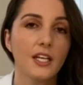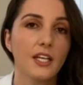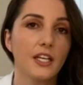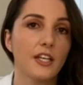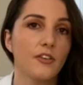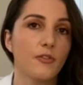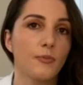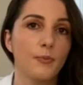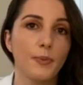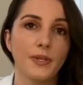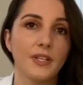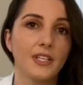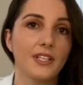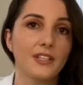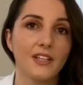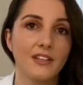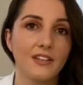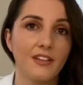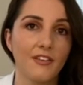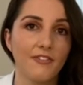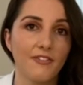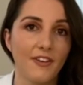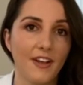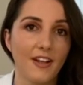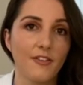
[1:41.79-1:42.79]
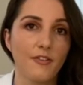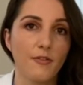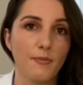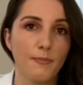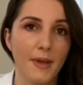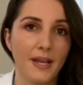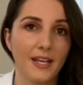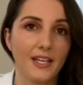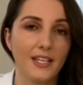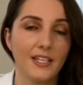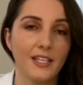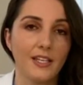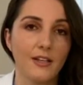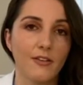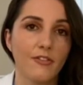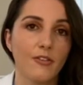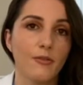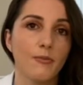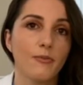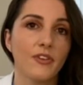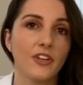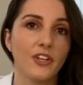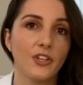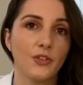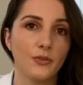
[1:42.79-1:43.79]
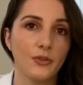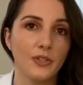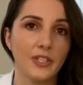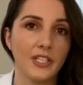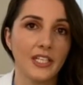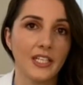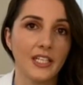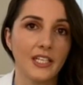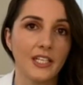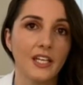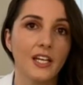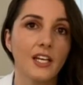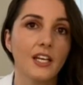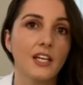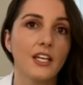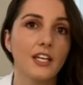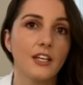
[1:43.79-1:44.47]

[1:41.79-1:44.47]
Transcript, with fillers: it's building the defense mechanisms that you need